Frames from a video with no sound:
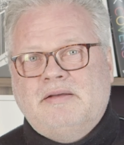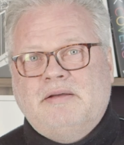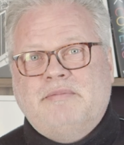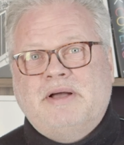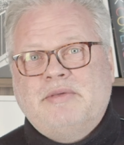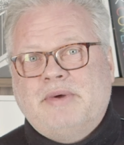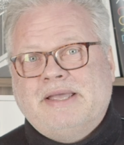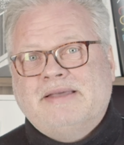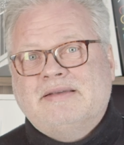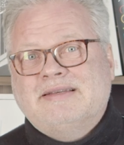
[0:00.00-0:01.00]
By the
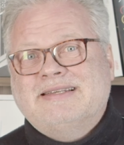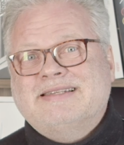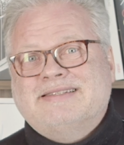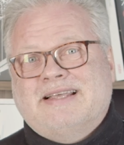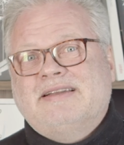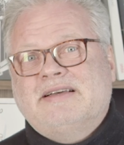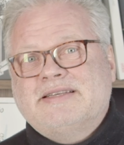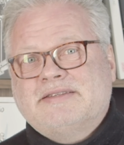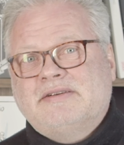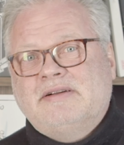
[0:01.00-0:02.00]
way,
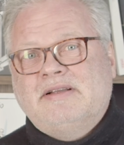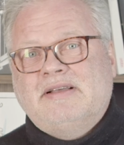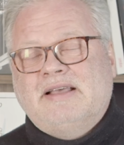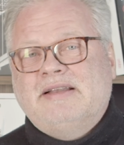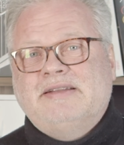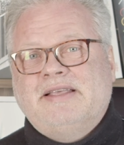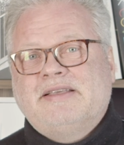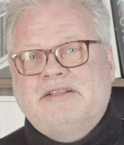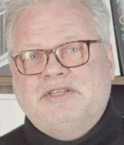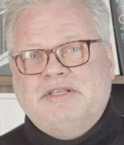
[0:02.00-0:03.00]
Sennheiser and
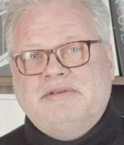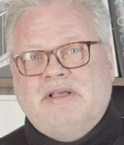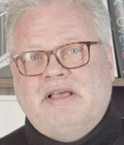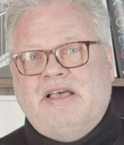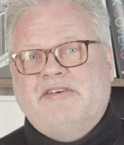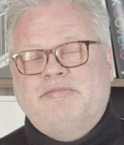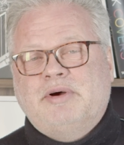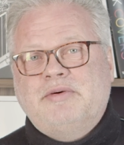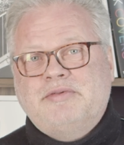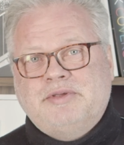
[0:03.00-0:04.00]
AKG have
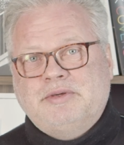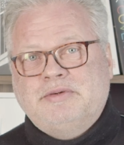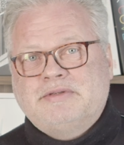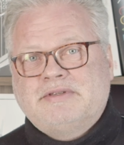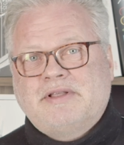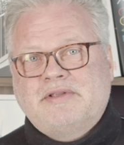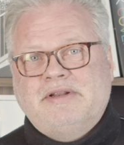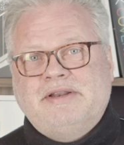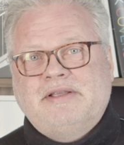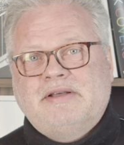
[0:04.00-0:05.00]
both used the
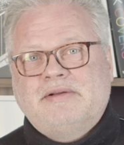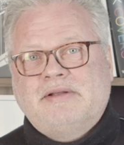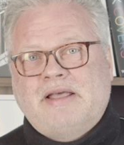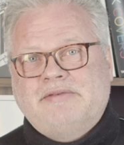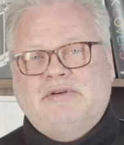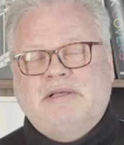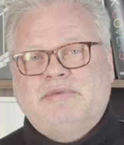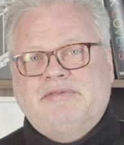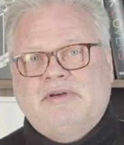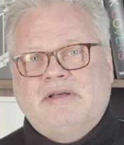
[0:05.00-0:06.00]
linear headphone
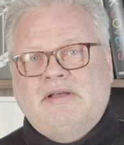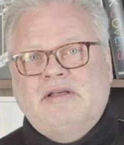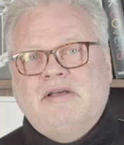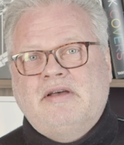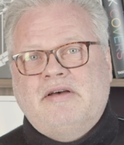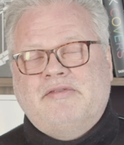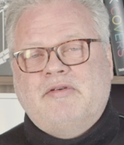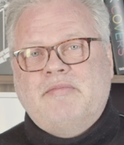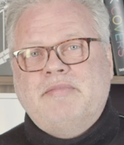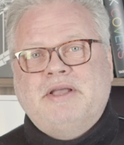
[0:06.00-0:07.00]
amplifier
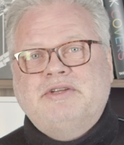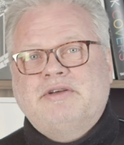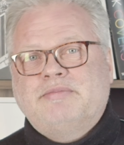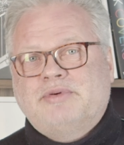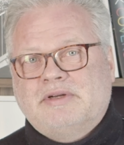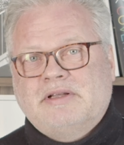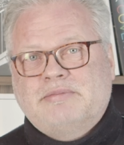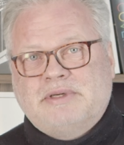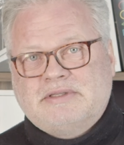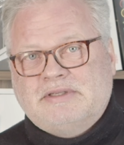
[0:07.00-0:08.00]
for major
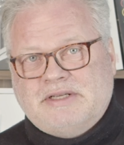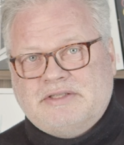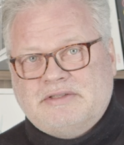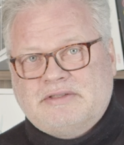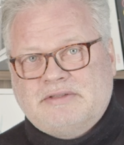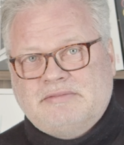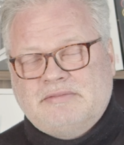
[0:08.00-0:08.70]
product presentations,